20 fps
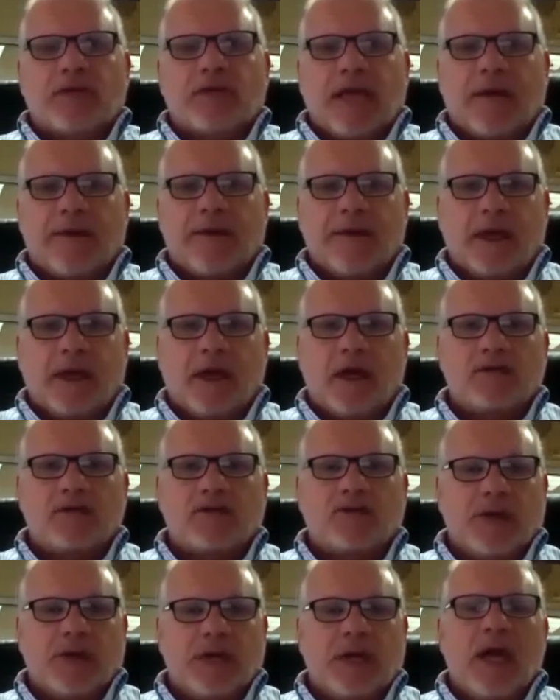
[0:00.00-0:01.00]
out in the
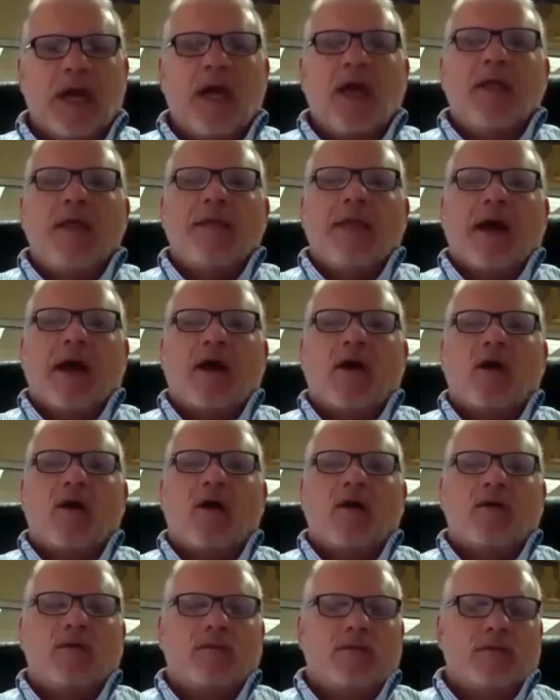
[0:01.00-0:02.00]
country that
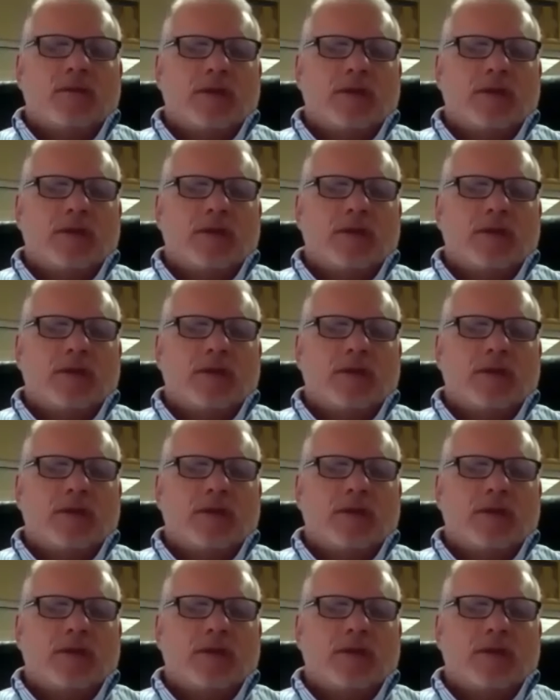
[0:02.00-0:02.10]
are